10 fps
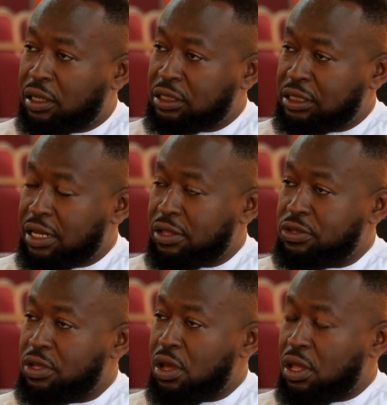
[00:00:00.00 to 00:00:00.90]

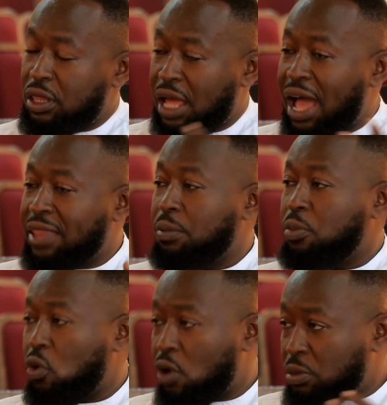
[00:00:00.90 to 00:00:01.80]
Studies. There are other
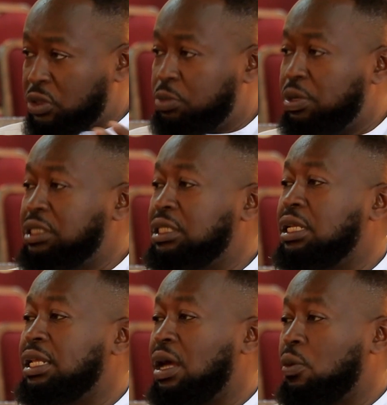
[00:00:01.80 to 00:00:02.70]
programs
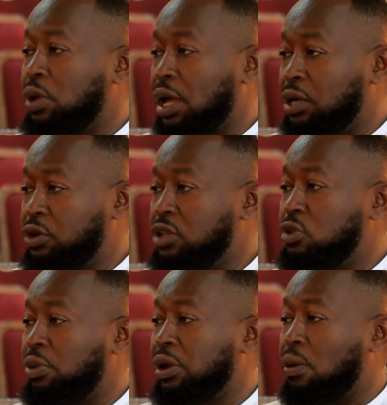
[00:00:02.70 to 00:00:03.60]
basically that we are trying
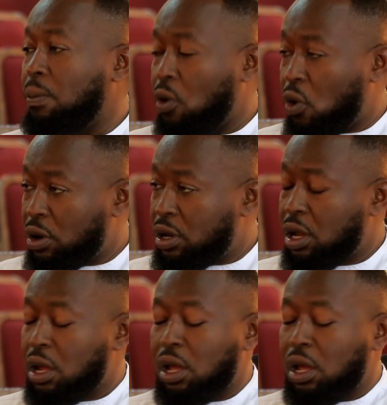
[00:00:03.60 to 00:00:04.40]
to bring on board.